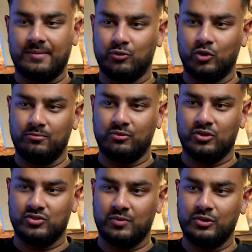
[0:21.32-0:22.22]
Is that purely
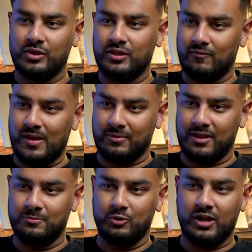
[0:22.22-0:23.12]
because of when you're in the rap
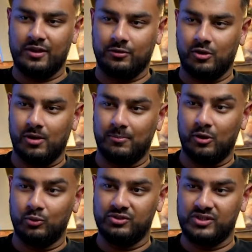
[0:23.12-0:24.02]
game, you kind of got to
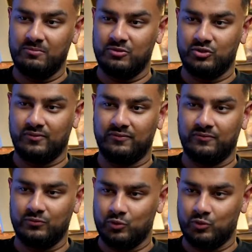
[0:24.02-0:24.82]
uphold this image of